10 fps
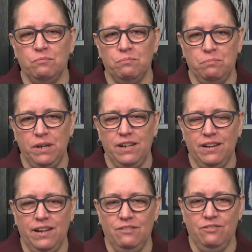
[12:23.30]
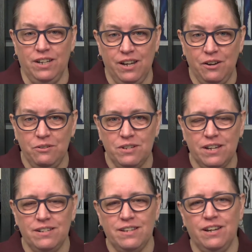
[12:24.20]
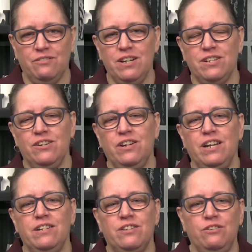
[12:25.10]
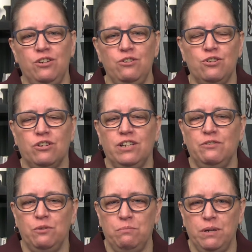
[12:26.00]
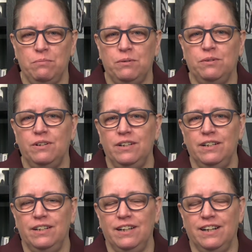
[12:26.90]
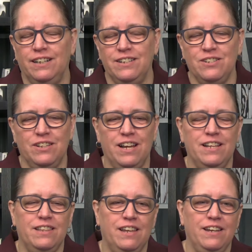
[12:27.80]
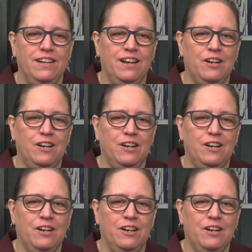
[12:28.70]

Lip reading: being in videos and saying raising your hand. So usually when people do that, they